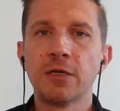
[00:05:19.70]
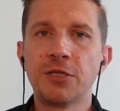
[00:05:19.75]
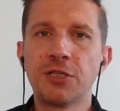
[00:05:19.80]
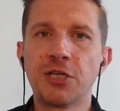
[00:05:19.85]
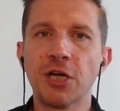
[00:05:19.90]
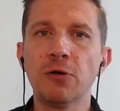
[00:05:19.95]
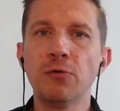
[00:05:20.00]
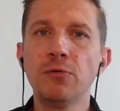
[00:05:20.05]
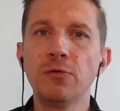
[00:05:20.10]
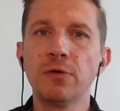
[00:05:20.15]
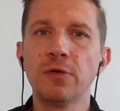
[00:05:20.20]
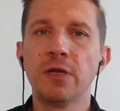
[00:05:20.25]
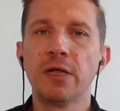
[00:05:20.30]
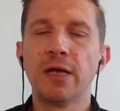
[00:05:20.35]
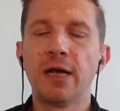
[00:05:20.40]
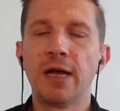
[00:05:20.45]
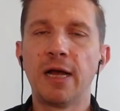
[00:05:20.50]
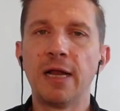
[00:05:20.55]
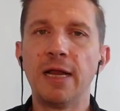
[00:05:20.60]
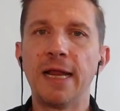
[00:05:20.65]
don't
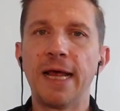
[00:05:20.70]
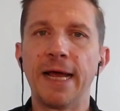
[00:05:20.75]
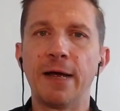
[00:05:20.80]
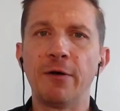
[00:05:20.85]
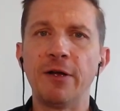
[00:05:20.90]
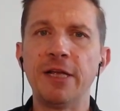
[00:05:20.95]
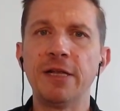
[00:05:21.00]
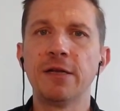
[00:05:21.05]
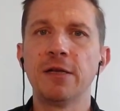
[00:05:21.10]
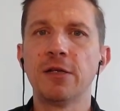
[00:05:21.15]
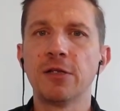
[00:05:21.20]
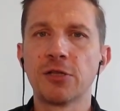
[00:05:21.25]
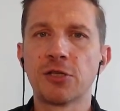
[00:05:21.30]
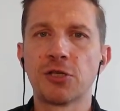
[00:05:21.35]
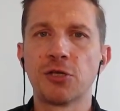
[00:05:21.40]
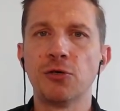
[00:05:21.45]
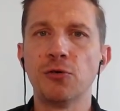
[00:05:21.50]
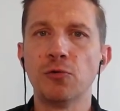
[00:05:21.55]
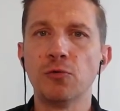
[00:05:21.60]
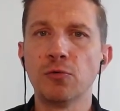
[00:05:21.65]
allow it
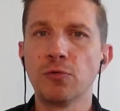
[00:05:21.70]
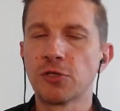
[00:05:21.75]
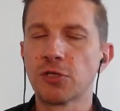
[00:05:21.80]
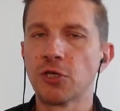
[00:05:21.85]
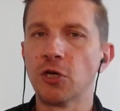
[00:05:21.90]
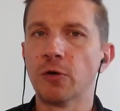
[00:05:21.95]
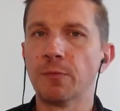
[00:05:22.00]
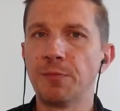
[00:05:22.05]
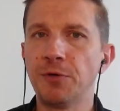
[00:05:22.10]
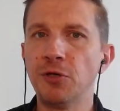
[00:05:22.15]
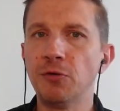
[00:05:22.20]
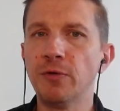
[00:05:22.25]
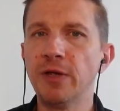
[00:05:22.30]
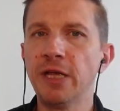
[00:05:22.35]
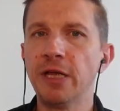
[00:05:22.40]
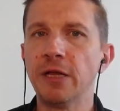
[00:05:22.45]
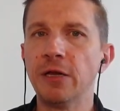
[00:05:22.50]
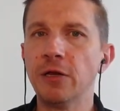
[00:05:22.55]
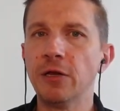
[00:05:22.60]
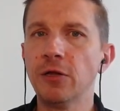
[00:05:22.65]
to stop you
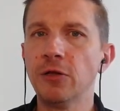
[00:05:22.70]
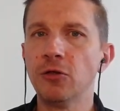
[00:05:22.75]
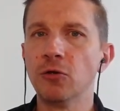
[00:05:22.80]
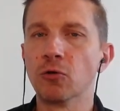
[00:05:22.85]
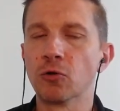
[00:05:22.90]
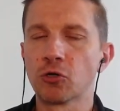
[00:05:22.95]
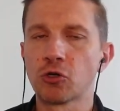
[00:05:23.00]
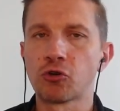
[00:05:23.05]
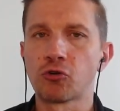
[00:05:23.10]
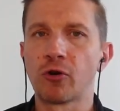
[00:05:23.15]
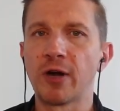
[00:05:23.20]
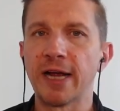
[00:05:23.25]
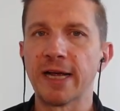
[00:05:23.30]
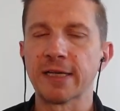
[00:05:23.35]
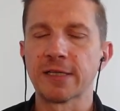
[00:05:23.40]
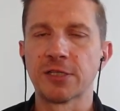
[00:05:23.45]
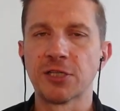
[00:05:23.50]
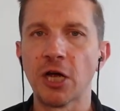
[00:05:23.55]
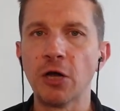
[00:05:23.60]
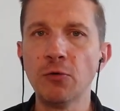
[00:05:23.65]
in your
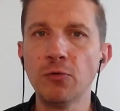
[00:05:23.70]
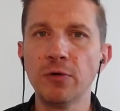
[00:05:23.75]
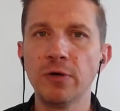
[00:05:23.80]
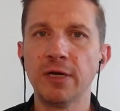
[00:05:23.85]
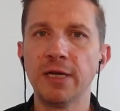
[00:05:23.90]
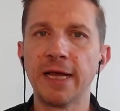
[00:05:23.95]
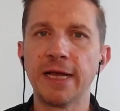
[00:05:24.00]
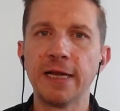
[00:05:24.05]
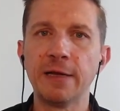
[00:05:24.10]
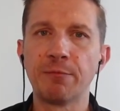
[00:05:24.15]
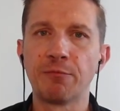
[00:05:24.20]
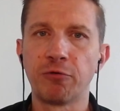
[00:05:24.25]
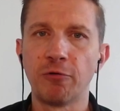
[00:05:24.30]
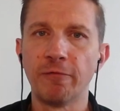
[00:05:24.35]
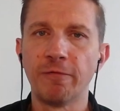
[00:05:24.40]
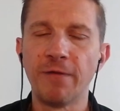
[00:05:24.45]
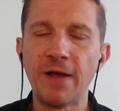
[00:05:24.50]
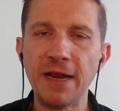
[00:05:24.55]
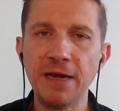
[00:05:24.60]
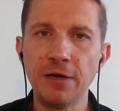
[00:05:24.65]
tracks. Don't let it
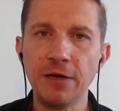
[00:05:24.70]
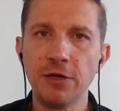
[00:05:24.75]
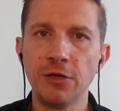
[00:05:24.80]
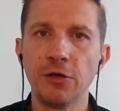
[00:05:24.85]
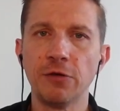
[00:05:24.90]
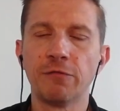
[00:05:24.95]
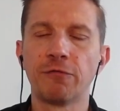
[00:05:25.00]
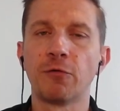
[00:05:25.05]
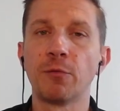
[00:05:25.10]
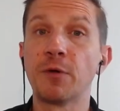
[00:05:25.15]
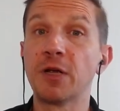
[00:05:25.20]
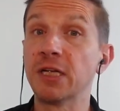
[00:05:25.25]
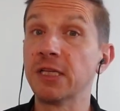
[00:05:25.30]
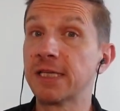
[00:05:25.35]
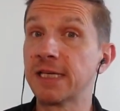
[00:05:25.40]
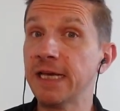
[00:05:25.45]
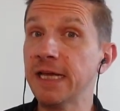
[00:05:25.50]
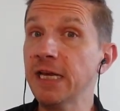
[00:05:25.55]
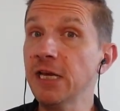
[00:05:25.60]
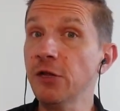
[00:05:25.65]
prevent you from
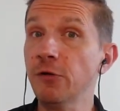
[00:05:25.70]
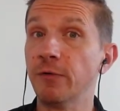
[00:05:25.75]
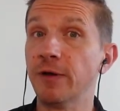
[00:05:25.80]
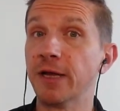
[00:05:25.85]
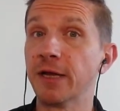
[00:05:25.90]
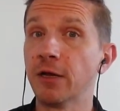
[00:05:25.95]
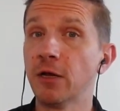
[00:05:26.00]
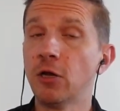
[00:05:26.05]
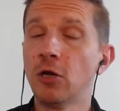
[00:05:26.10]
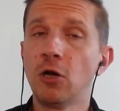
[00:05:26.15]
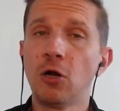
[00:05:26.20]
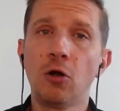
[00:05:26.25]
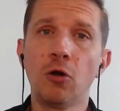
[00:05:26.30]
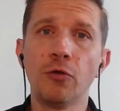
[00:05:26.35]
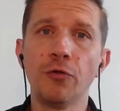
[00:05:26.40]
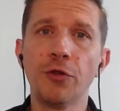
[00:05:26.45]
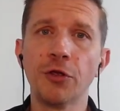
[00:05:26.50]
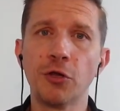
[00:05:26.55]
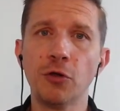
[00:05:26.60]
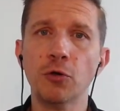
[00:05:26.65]
continuing
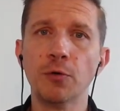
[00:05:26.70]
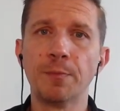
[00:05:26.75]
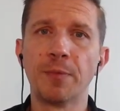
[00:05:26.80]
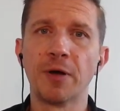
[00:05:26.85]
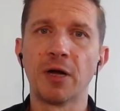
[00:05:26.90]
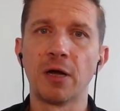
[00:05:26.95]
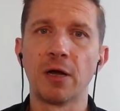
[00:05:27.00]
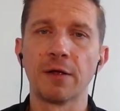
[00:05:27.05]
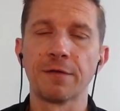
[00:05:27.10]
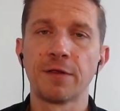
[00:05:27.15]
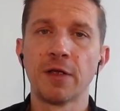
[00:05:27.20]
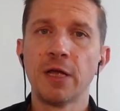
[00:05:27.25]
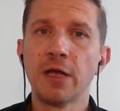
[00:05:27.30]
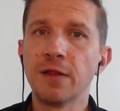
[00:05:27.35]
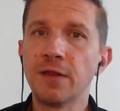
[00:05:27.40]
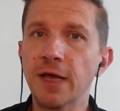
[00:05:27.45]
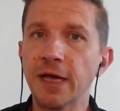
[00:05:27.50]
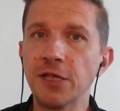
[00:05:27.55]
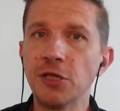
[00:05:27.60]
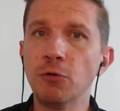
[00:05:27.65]
on the good path
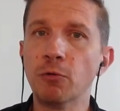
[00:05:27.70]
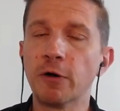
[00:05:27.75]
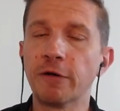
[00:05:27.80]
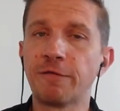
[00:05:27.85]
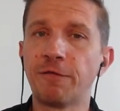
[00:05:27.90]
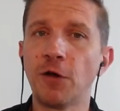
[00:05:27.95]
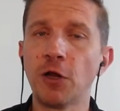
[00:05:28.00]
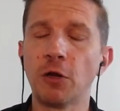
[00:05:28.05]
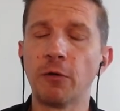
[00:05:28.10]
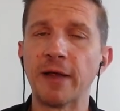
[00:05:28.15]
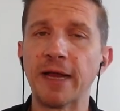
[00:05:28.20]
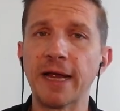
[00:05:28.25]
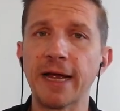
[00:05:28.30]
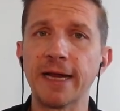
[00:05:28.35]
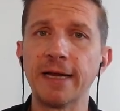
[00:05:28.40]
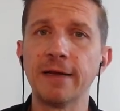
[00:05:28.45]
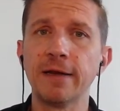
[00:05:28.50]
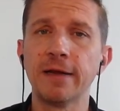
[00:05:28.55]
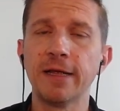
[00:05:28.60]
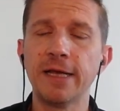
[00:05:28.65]
that you are following.
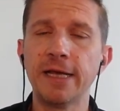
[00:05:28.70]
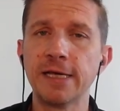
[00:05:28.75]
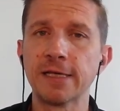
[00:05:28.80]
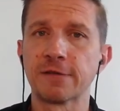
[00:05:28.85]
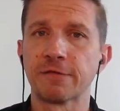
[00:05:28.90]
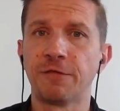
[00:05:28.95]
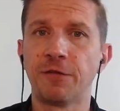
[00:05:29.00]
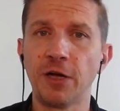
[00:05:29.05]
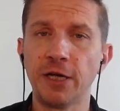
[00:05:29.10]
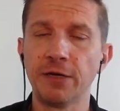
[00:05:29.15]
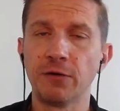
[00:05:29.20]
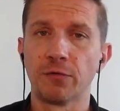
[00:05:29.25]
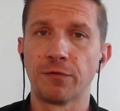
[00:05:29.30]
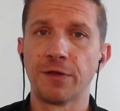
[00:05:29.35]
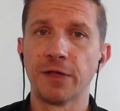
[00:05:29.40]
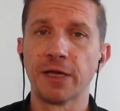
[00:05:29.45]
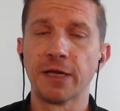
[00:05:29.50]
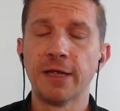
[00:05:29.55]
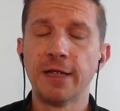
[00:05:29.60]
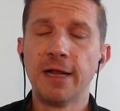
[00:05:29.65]
And here's a final
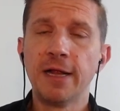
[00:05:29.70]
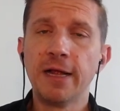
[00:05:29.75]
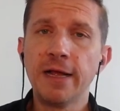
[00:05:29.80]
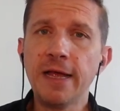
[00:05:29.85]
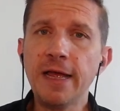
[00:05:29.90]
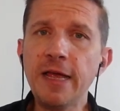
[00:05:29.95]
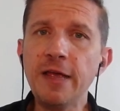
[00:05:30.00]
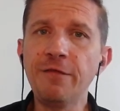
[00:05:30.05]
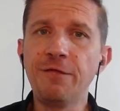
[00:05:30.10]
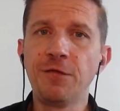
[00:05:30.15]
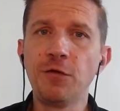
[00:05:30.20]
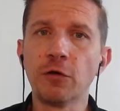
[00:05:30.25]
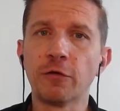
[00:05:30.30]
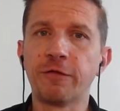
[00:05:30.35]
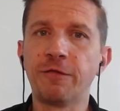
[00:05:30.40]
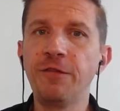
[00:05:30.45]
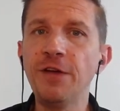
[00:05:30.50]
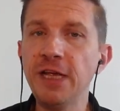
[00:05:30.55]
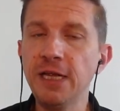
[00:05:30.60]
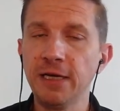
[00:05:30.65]
thing if you're
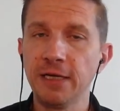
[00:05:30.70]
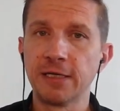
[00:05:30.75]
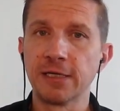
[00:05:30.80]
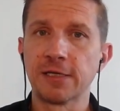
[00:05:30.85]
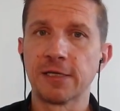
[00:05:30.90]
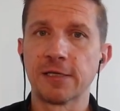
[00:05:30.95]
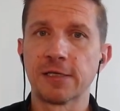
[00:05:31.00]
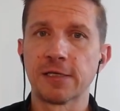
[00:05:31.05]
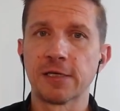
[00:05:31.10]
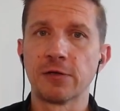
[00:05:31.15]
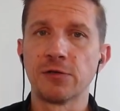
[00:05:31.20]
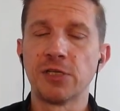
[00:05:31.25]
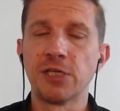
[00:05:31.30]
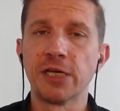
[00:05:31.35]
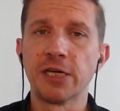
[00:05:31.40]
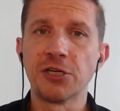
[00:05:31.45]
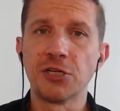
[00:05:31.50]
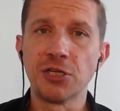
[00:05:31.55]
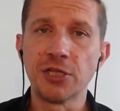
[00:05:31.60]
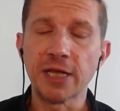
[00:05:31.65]
feeling
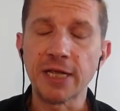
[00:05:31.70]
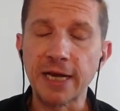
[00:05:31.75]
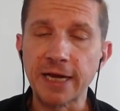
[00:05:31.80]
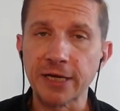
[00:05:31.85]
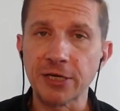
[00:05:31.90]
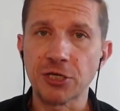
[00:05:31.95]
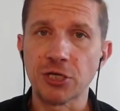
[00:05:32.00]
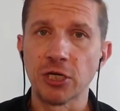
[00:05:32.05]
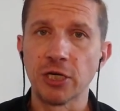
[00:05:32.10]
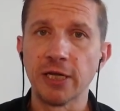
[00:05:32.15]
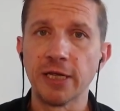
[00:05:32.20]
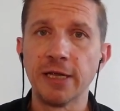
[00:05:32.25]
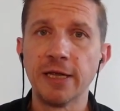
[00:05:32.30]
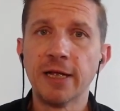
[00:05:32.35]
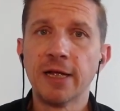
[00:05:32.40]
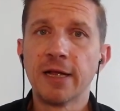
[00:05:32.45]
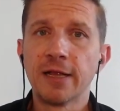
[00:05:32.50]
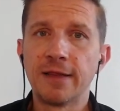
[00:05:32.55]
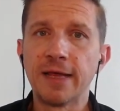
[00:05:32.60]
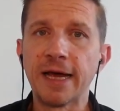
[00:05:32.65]
disassociation, then actually
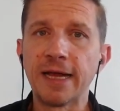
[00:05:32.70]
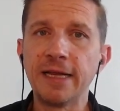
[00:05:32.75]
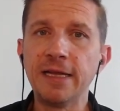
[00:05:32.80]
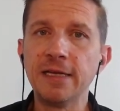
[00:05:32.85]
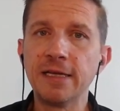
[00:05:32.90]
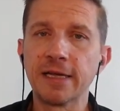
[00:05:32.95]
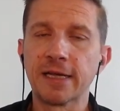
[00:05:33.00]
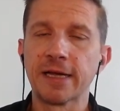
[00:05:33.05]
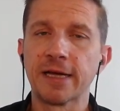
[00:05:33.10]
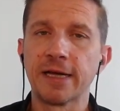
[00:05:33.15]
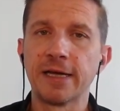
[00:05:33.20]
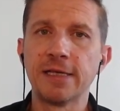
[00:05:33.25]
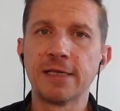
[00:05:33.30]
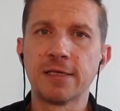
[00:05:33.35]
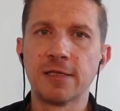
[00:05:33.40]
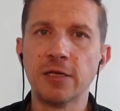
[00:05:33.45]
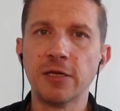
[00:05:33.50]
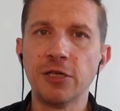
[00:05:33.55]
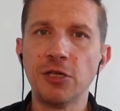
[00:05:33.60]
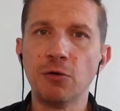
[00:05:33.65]
that indicates
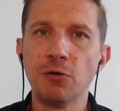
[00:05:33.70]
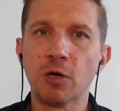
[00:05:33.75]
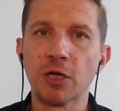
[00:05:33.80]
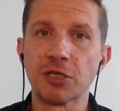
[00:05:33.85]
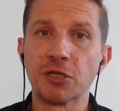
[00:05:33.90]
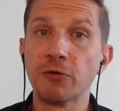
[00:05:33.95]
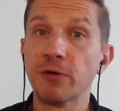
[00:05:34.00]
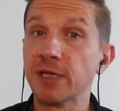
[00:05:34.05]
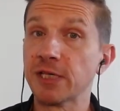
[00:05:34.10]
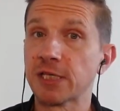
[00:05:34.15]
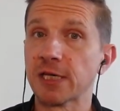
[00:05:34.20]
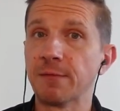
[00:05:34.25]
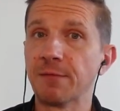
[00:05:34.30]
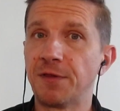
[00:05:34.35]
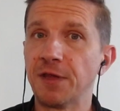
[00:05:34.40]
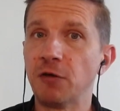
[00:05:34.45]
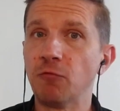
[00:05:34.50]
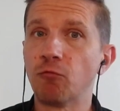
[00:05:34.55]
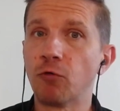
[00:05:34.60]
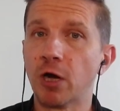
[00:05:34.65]
that you are doing
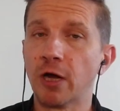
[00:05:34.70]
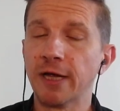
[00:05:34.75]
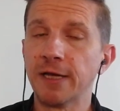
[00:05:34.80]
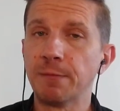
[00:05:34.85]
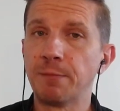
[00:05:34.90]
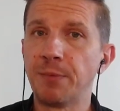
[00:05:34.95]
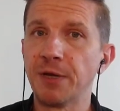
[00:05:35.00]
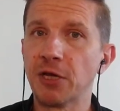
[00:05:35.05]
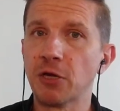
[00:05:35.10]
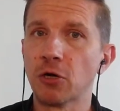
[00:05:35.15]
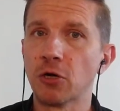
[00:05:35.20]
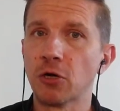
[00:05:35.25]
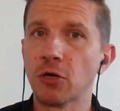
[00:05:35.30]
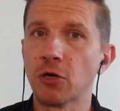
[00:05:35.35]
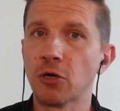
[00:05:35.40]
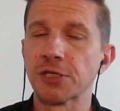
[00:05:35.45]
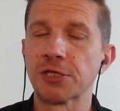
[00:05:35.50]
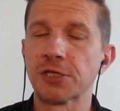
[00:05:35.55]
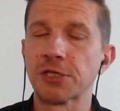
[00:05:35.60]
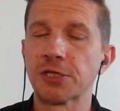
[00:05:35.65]
something right
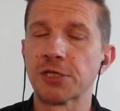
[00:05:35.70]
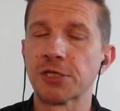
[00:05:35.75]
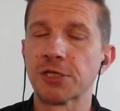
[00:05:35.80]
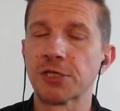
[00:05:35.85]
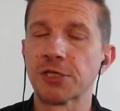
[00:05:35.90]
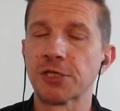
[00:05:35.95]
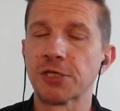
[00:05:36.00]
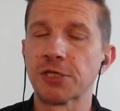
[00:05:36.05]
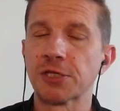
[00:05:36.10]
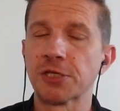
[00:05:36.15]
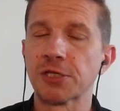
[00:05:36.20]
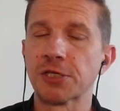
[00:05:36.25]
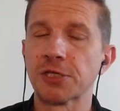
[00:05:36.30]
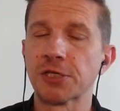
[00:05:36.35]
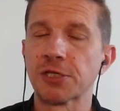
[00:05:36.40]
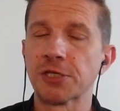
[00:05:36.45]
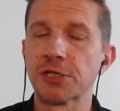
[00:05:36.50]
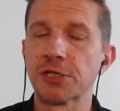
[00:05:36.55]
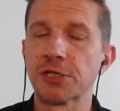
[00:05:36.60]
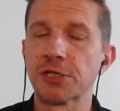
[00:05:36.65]
because
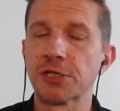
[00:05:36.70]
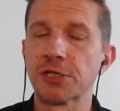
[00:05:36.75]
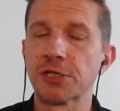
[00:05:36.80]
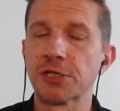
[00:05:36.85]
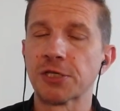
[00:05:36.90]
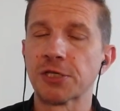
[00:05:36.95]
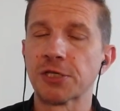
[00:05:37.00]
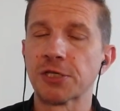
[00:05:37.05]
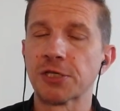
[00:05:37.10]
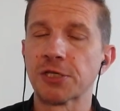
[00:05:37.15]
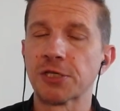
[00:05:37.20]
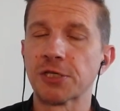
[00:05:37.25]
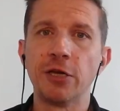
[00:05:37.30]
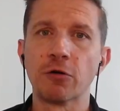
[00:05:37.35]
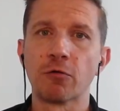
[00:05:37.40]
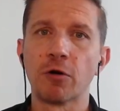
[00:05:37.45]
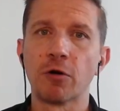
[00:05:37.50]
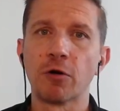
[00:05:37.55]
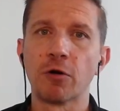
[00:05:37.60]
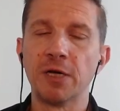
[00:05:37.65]
otherwise, if you were just stuck in
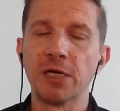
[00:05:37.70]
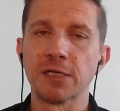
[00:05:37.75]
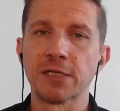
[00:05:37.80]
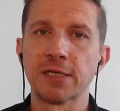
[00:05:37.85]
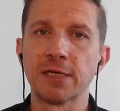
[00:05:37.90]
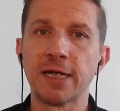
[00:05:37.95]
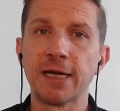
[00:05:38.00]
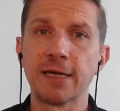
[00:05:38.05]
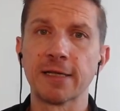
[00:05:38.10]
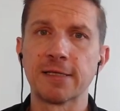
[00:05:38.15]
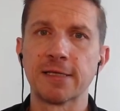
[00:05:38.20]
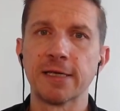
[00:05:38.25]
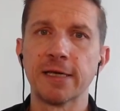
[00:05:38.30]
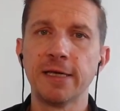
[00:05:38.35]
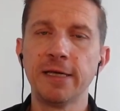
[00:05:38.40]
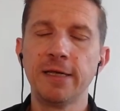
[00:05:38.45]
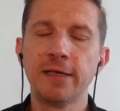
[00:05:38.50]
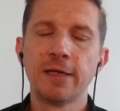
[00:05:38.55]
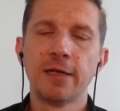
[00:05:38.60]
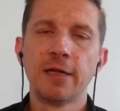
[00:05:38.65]
your old
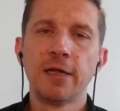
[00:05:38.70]
personality